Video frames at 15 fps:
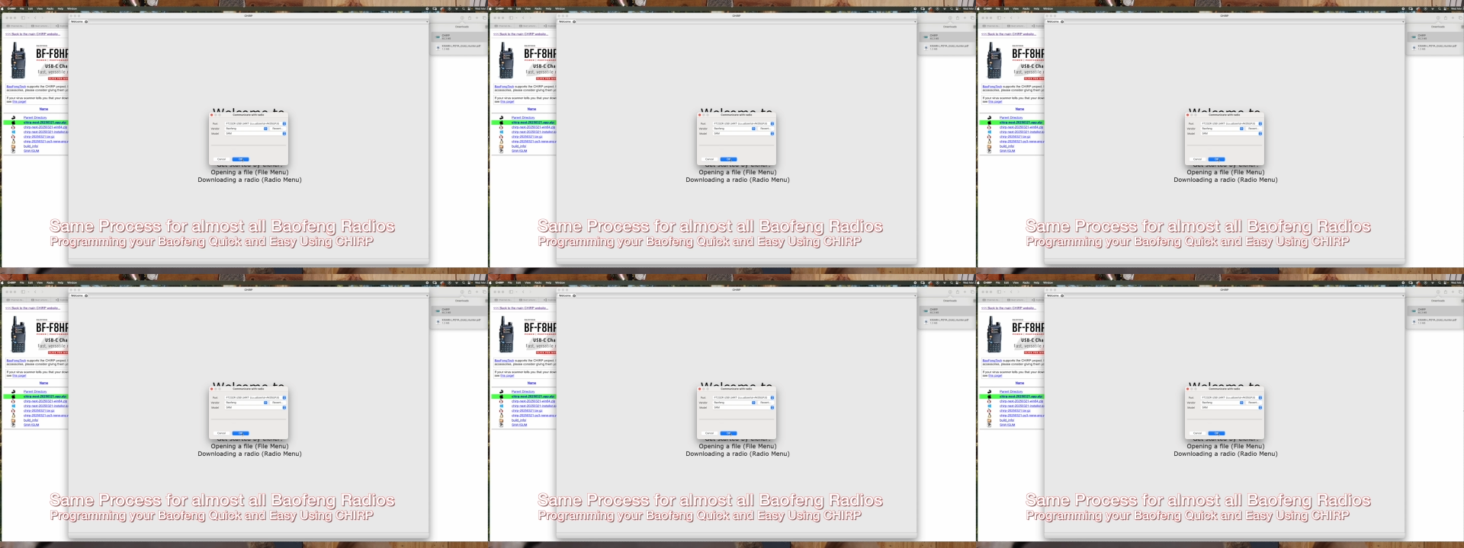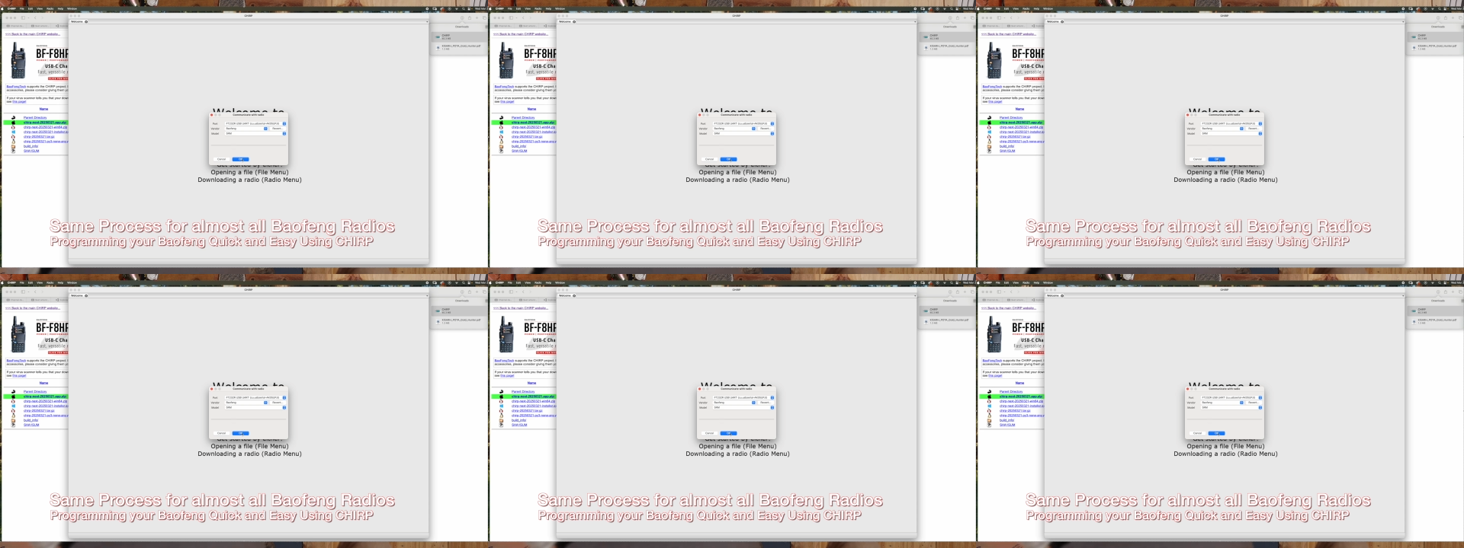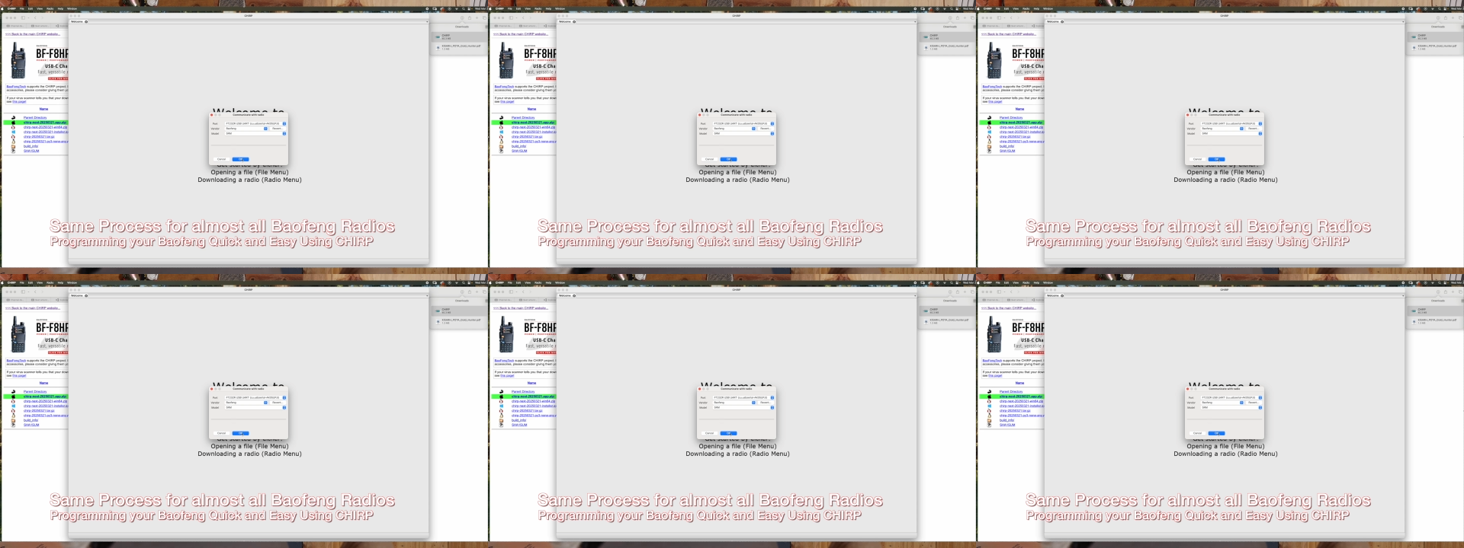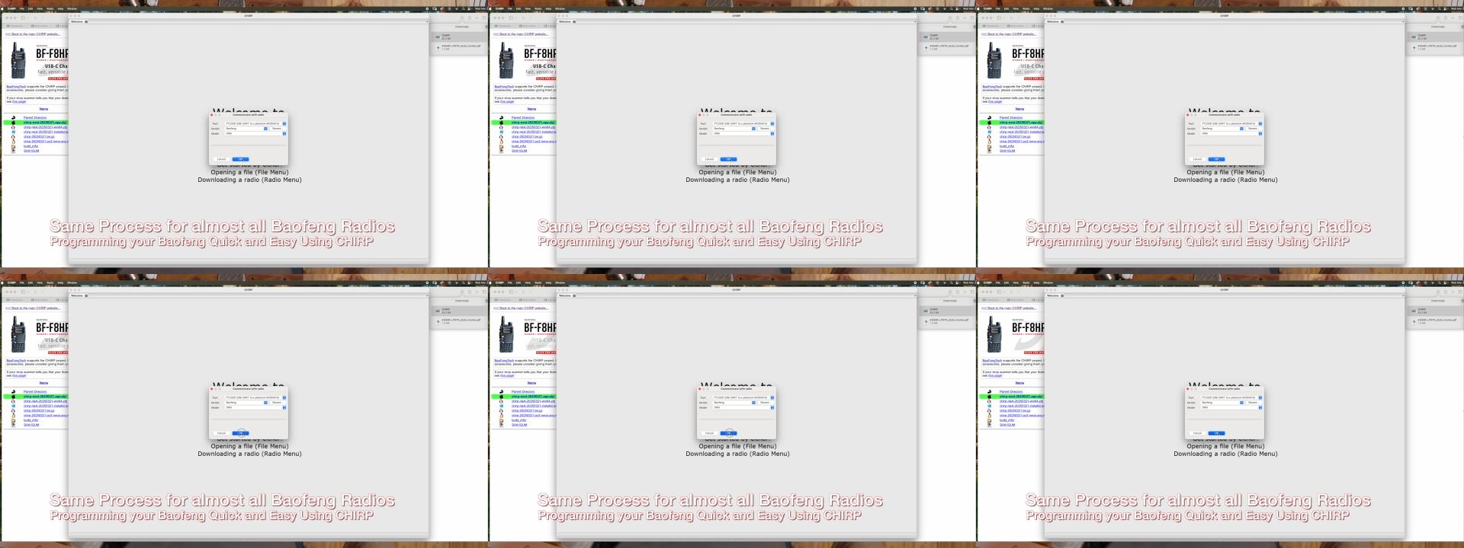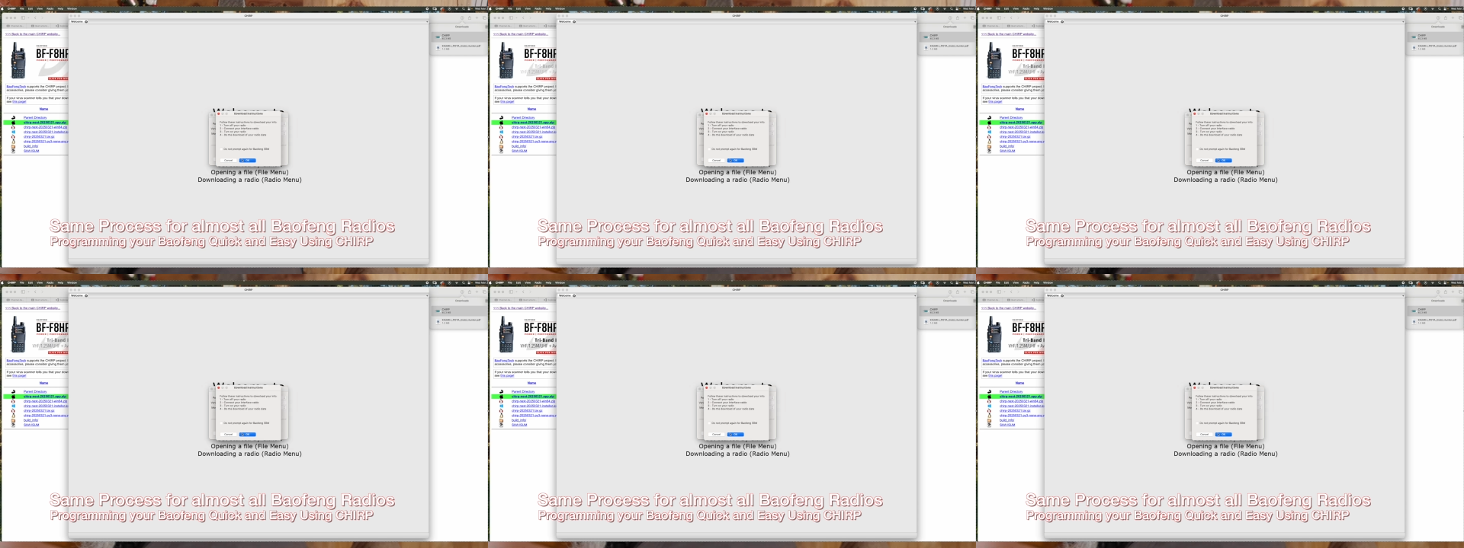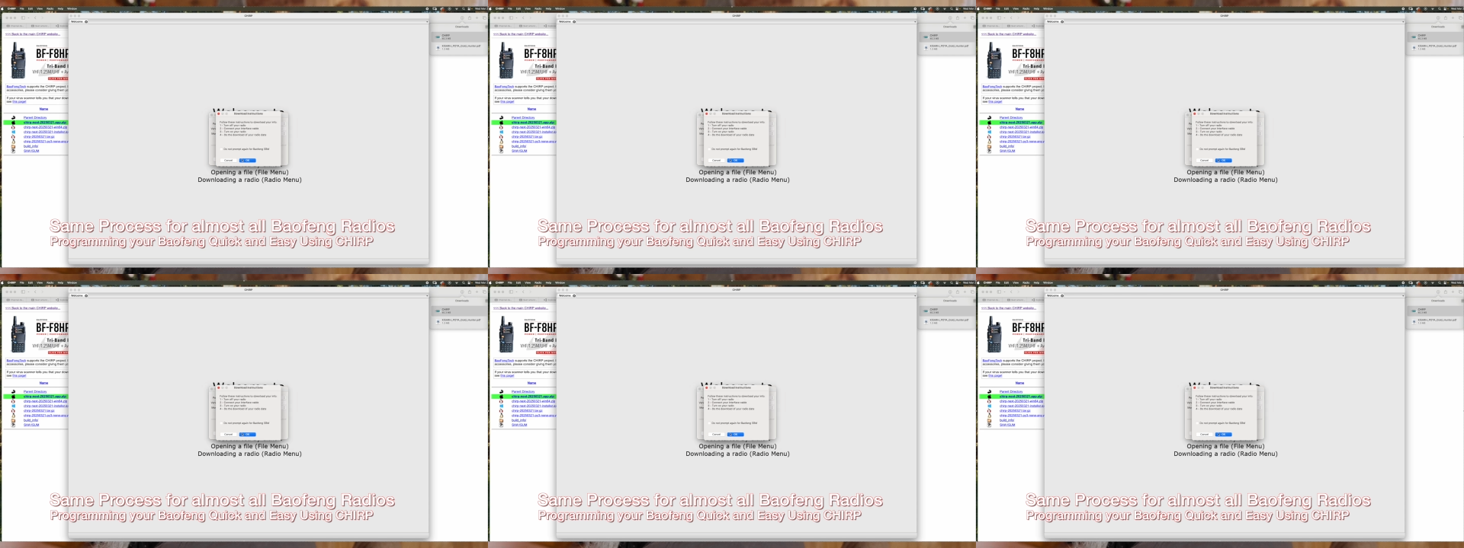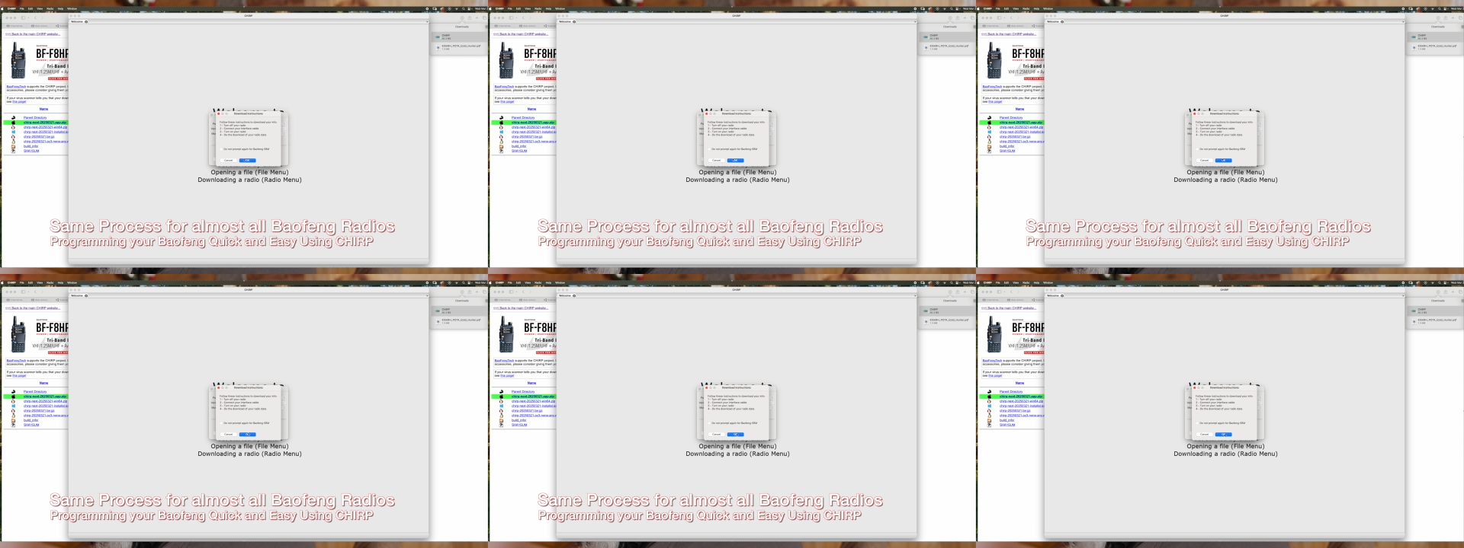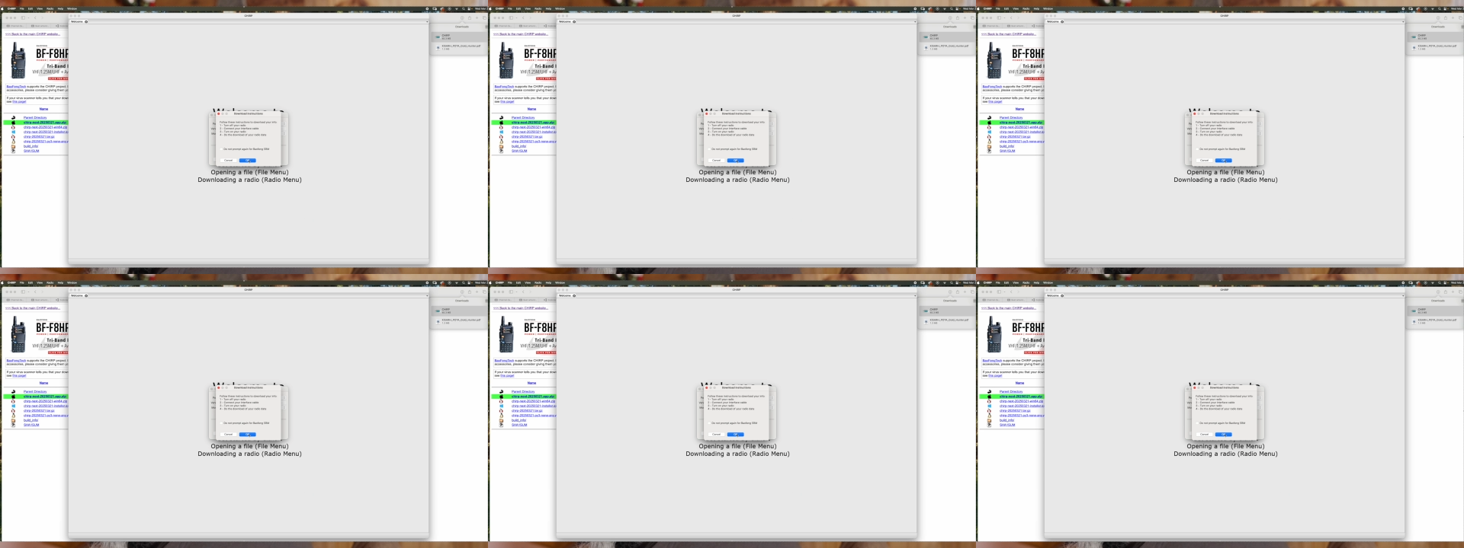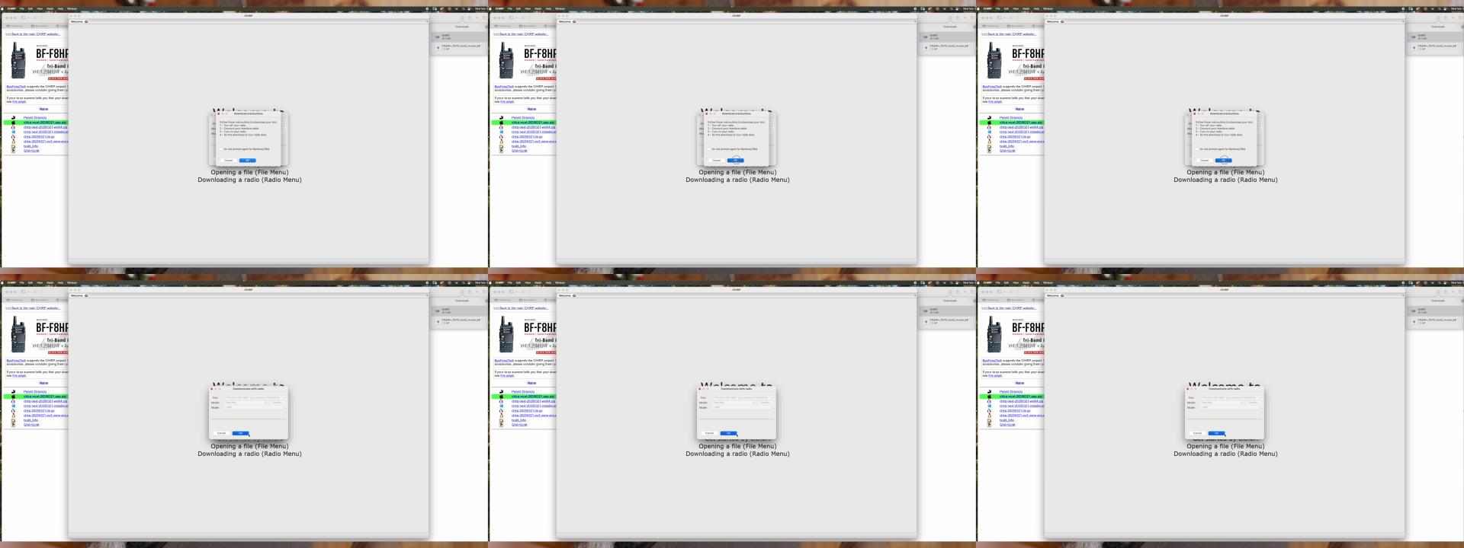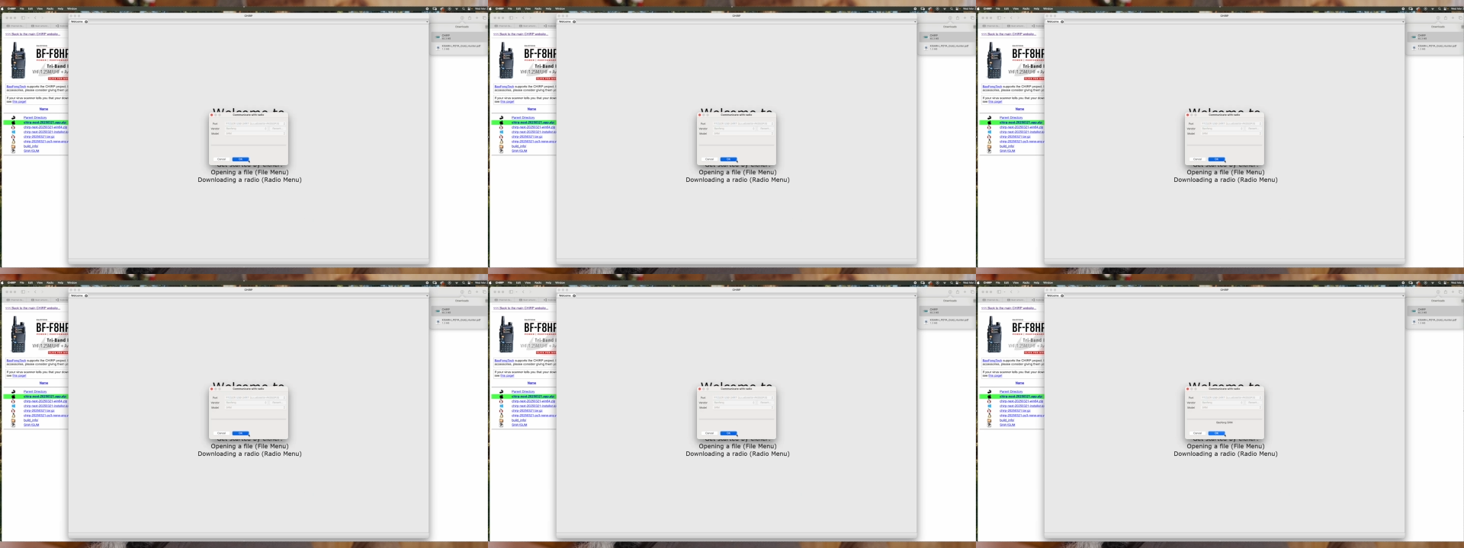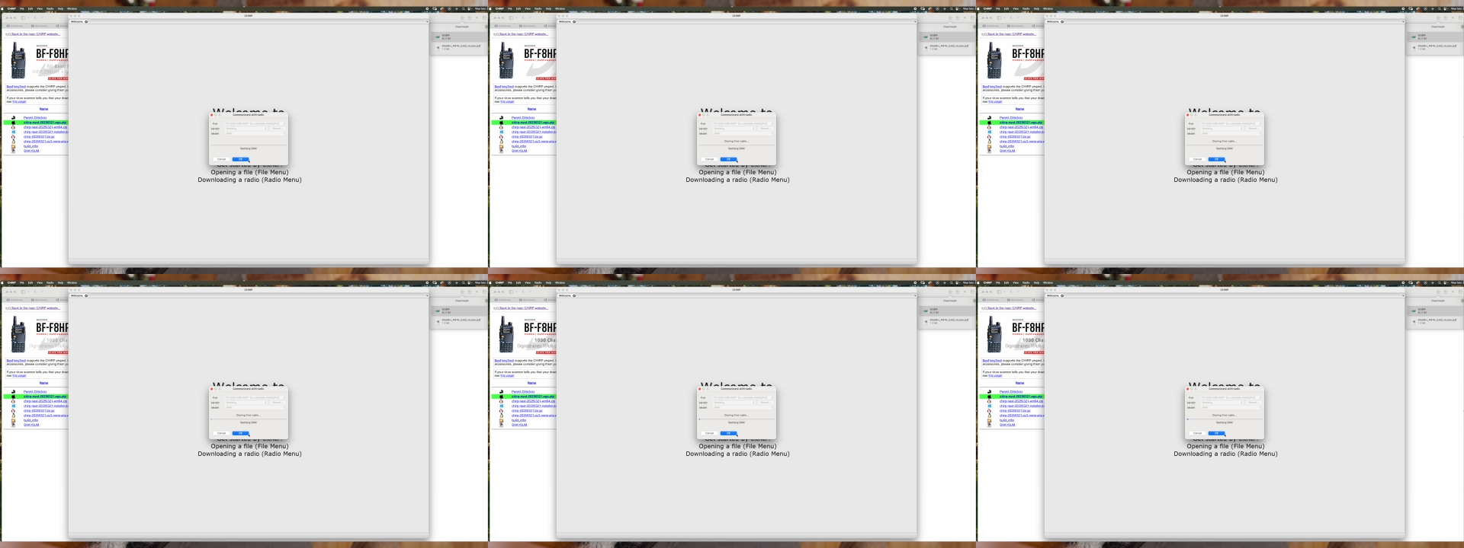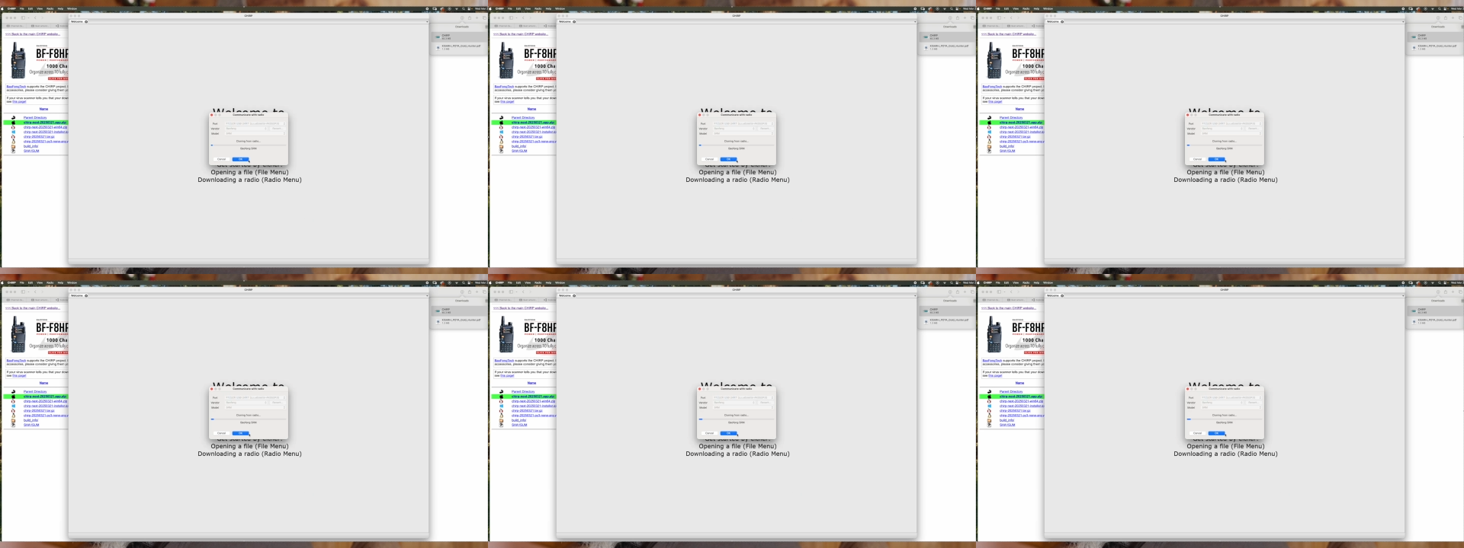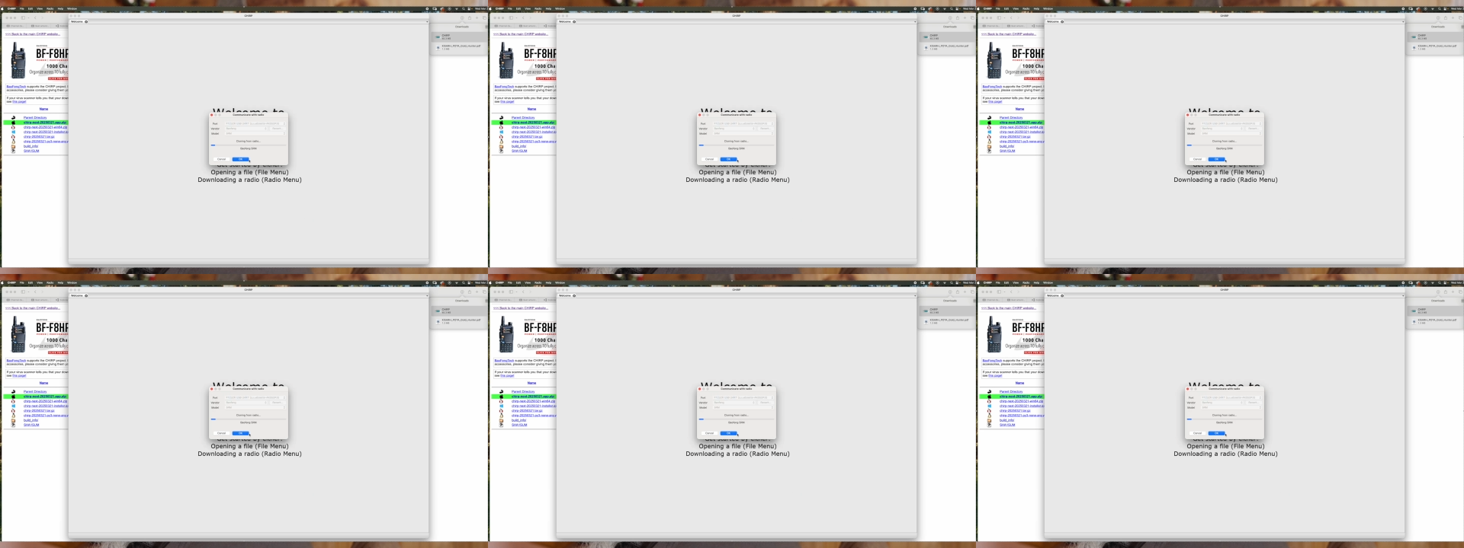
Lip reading: No face is visible, so there are no lips to read.